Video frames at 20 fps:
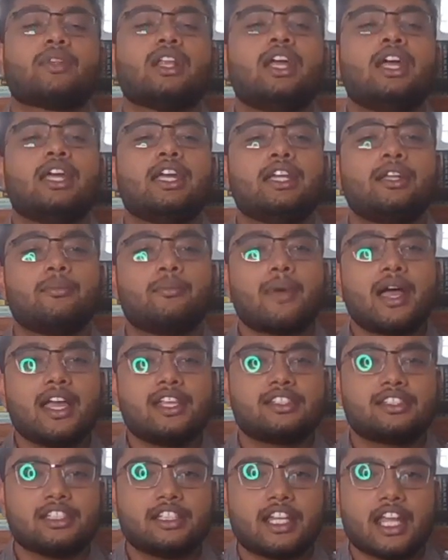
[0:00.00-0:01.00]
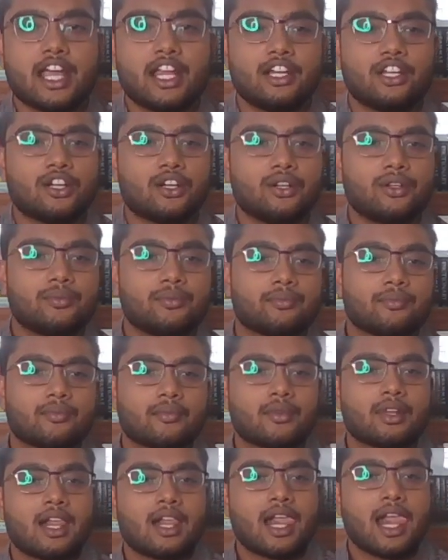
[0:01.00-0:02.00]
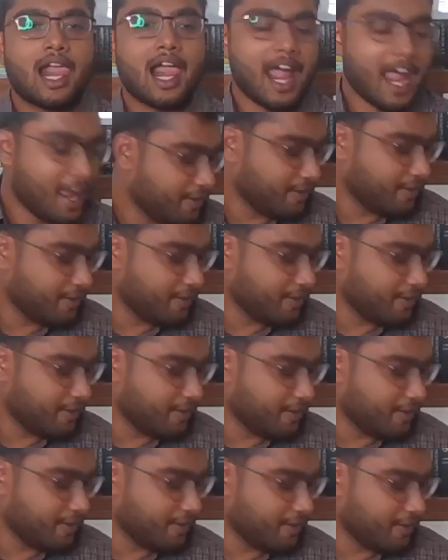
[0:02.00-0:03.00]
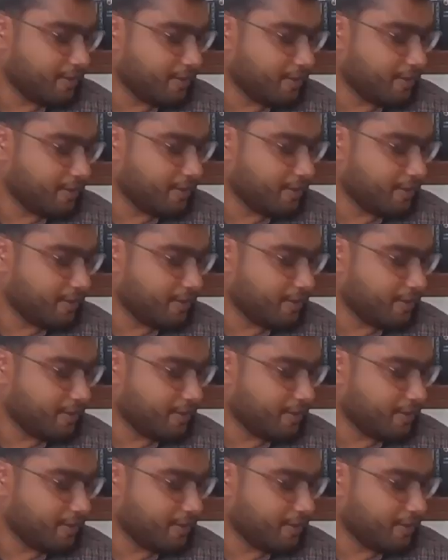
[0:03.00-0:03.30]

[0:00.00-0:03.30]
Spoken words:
In my scenario, I have used